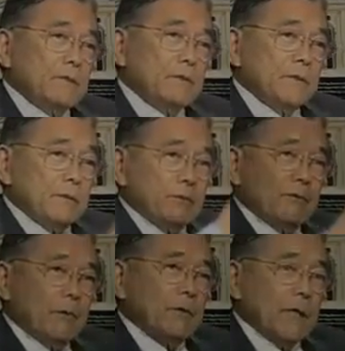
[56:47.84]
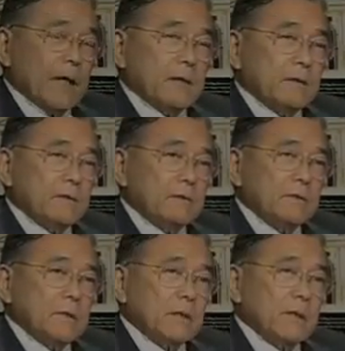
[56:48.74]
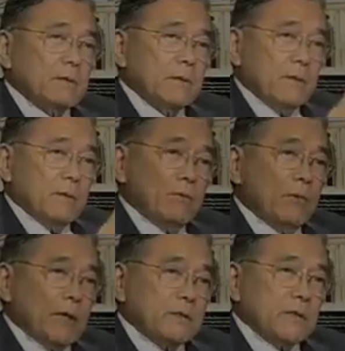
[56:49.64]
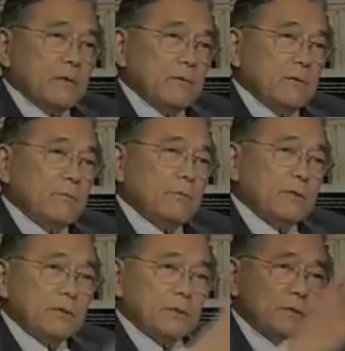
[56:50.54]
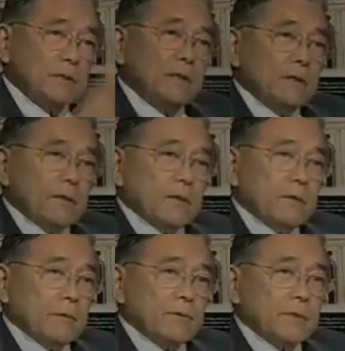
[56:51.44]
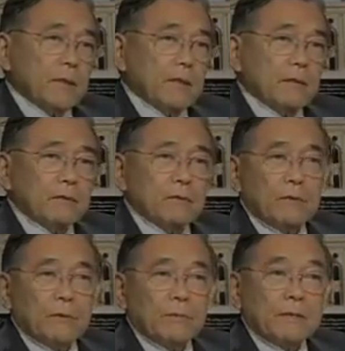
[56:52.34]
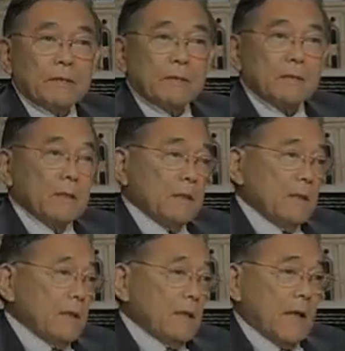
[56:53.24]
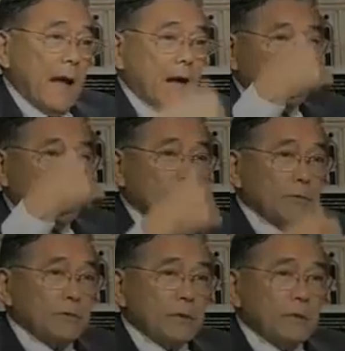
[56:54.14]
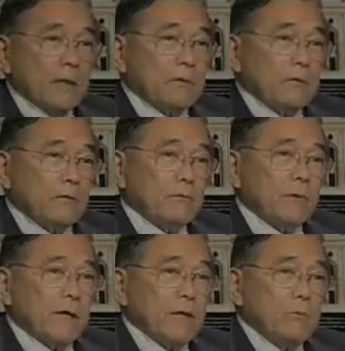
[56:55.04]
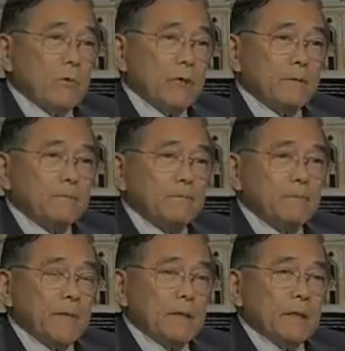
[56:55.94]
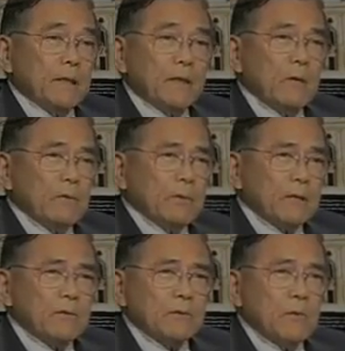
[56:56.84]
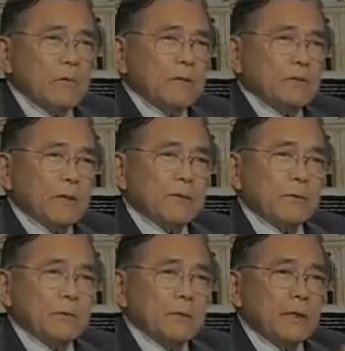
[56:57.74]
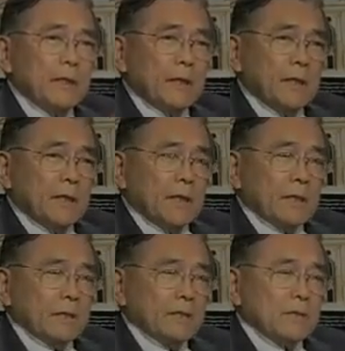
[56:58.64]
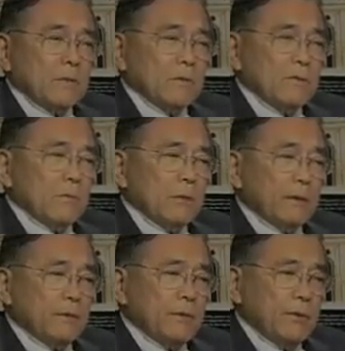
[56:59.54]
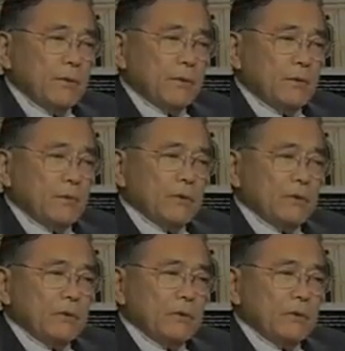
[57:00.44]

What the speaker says: do their vote that Tuesday night, Wednesday do their business, Thursday do their business, and out Thursday night or Friday morning. And they don't get to know each other. And so when you